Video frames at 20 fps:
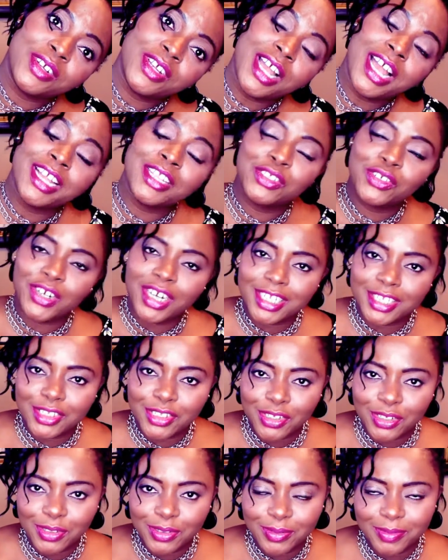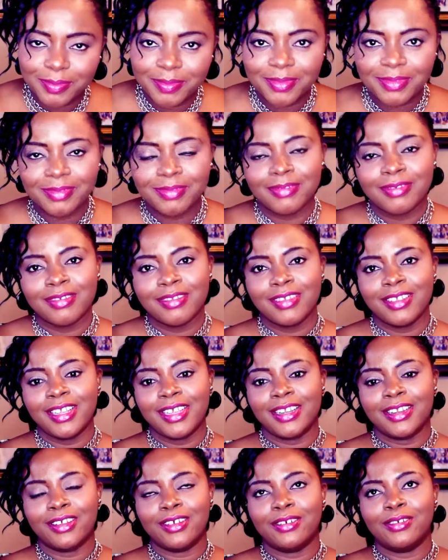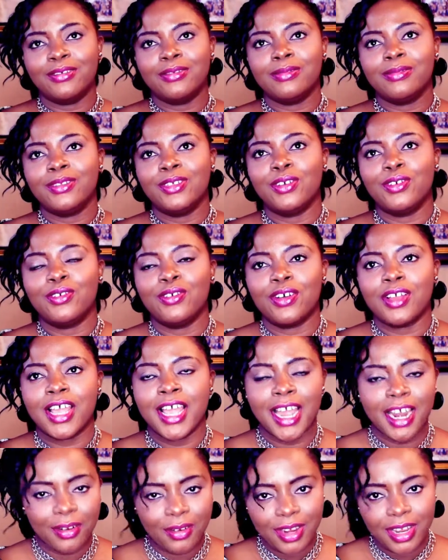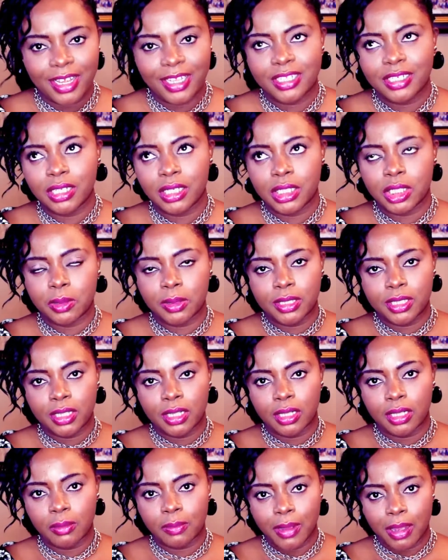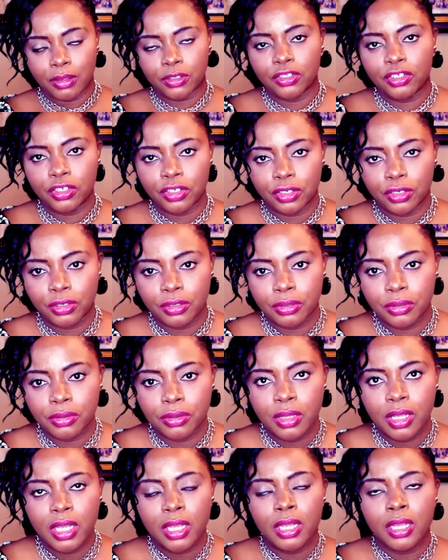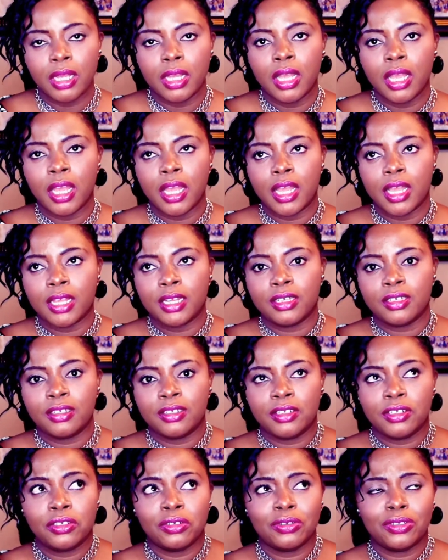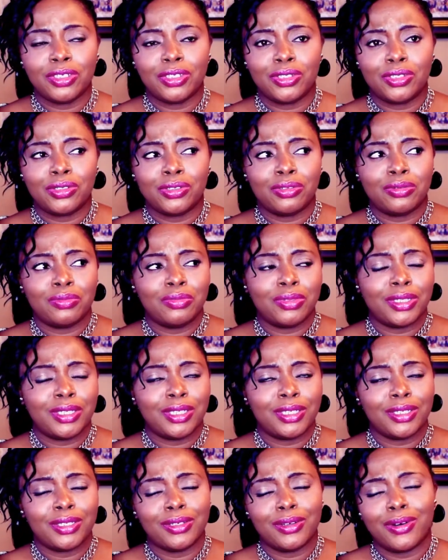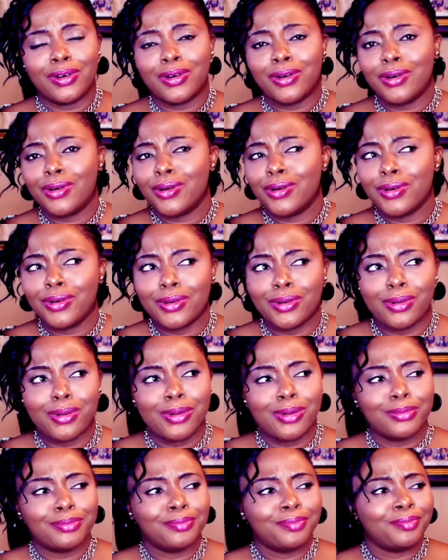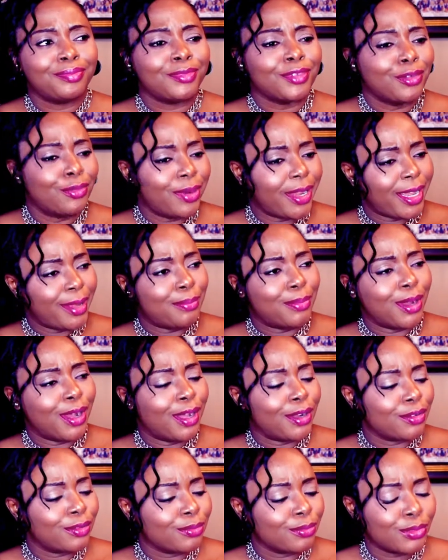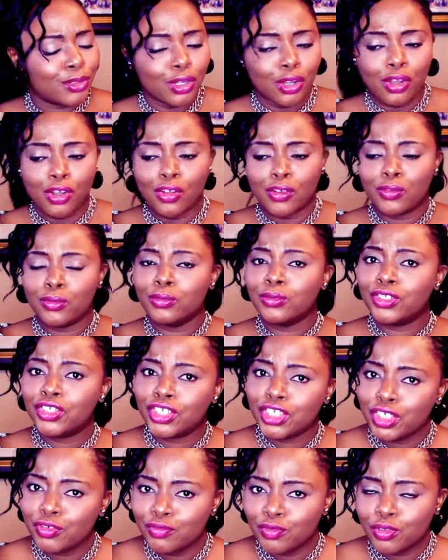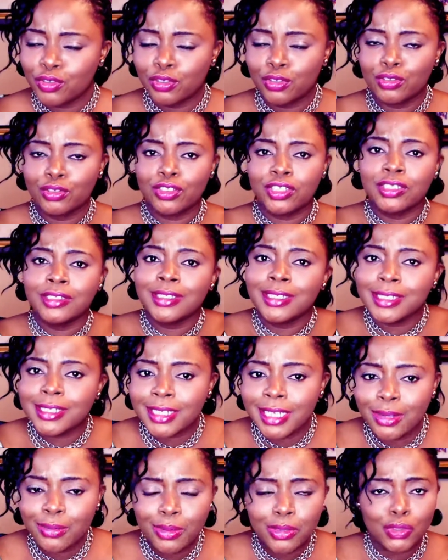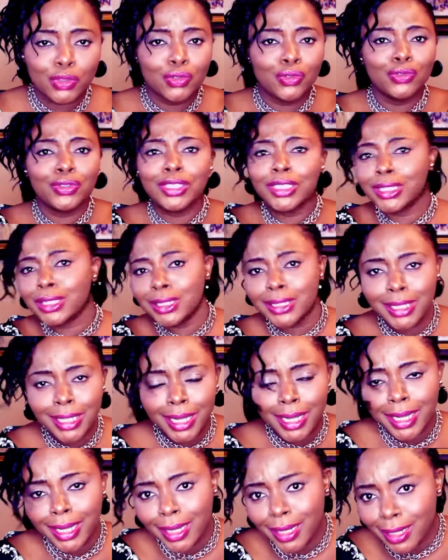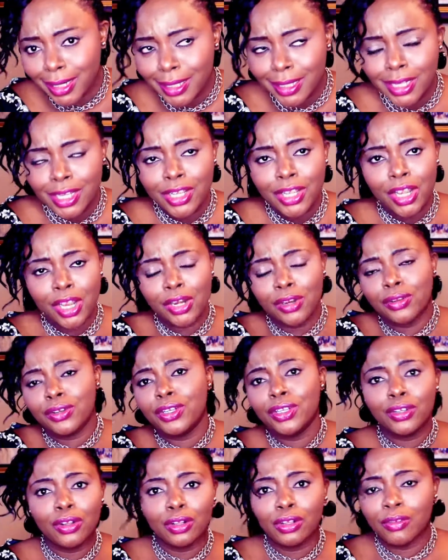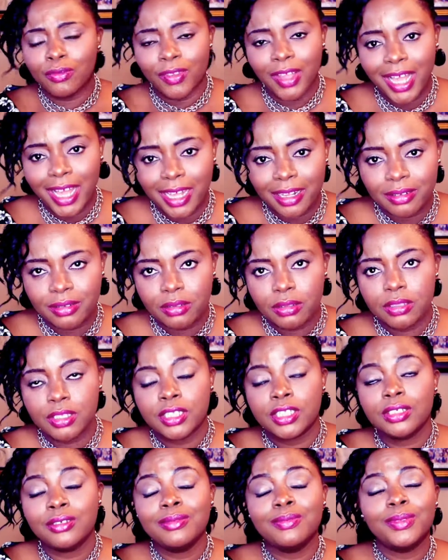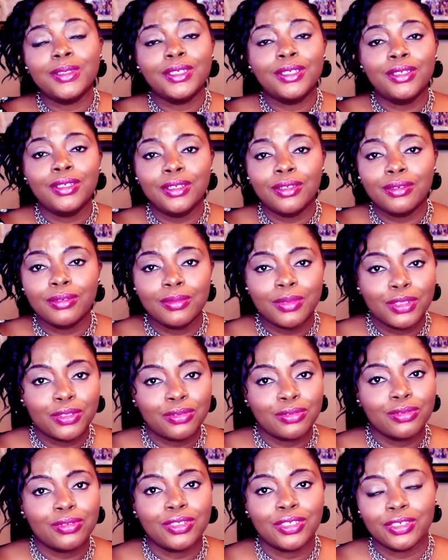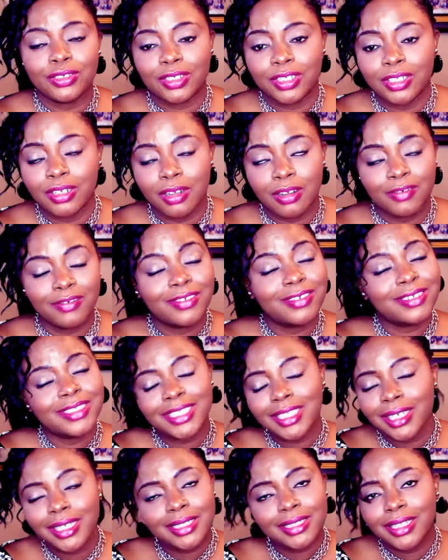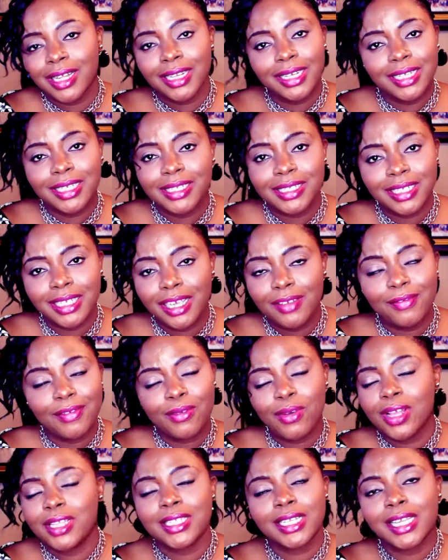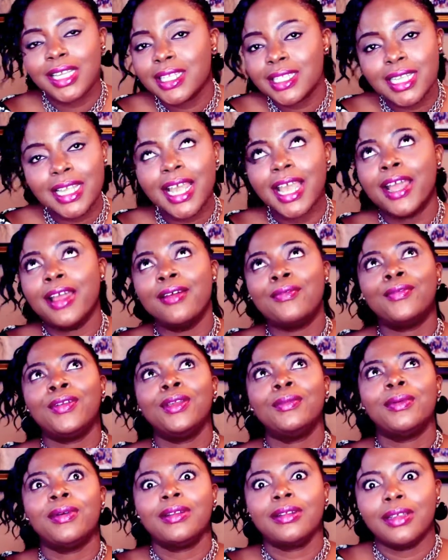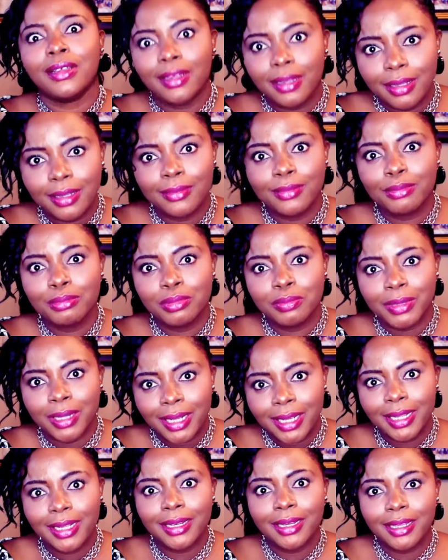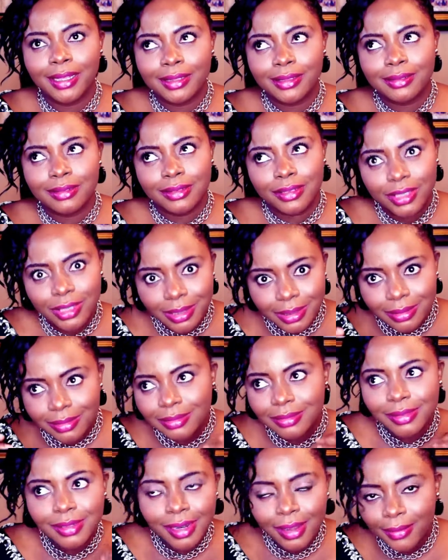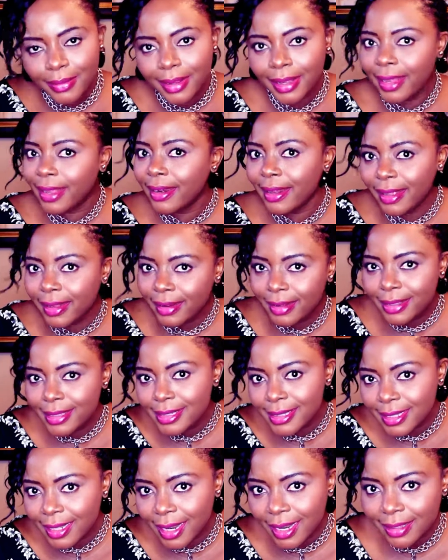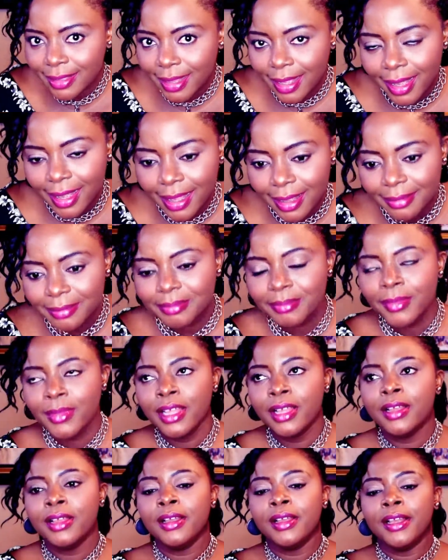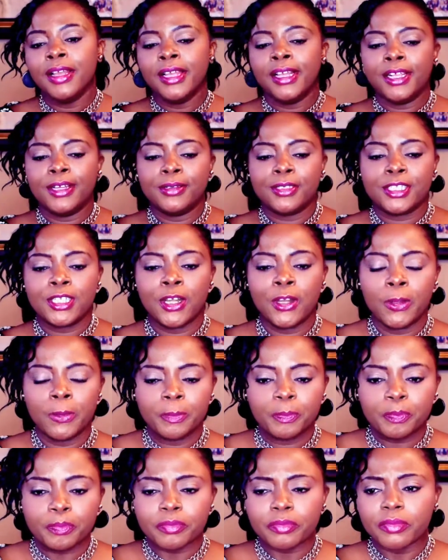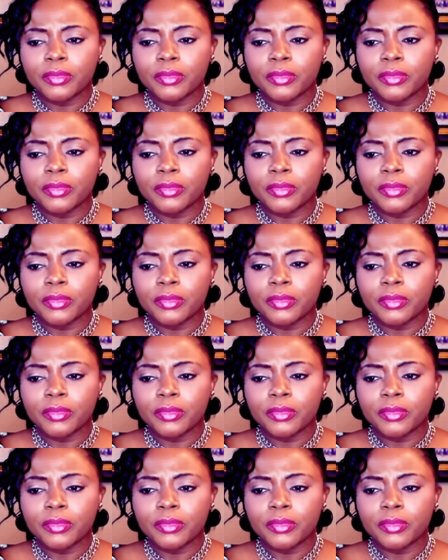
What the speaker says: Address you. You know, your carriage, it speaks a lot about you. And you don't need to be all red bottoms, all Gucci, even though this year was Gucci's year. You don't need all that. Still be you. Be true to yourself. Gucci is not easy. If it was easy, everybody here would be buying it. Just, you know, it ain't easy like that. You know, so...